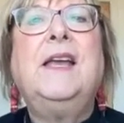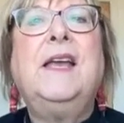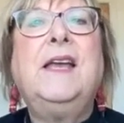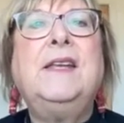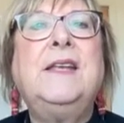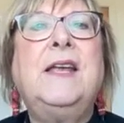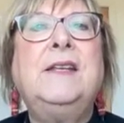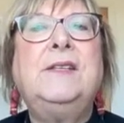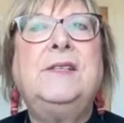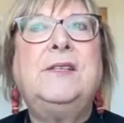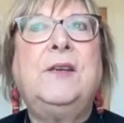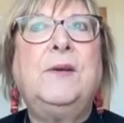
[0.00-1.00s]
And, and
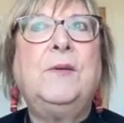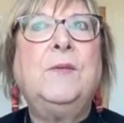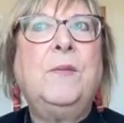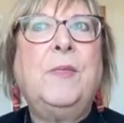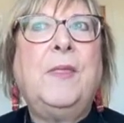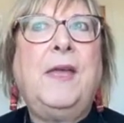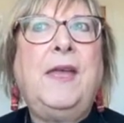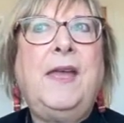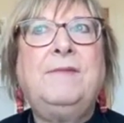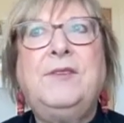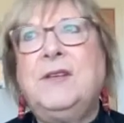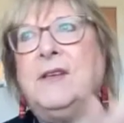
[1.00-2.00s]
so I
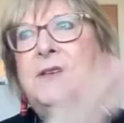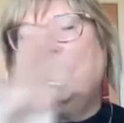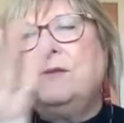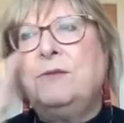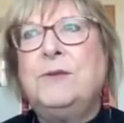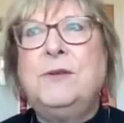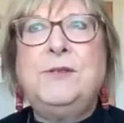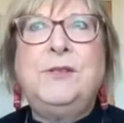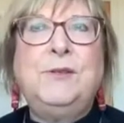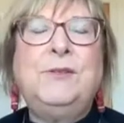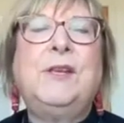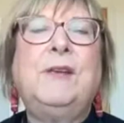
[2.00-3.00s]
have to, I always
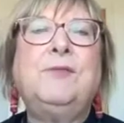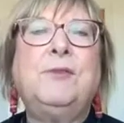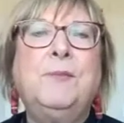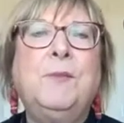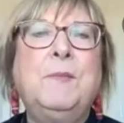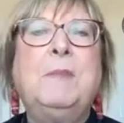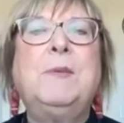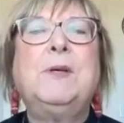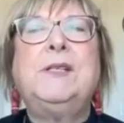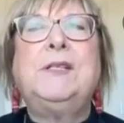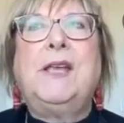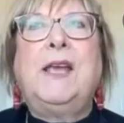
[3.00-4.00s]
used to have to remember
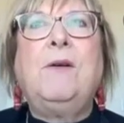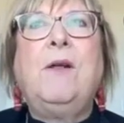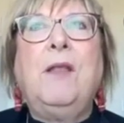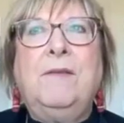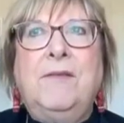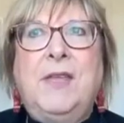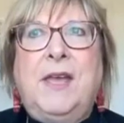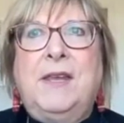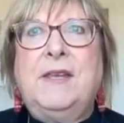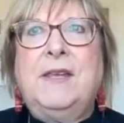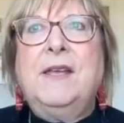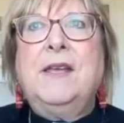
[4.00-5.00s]
to say all of that.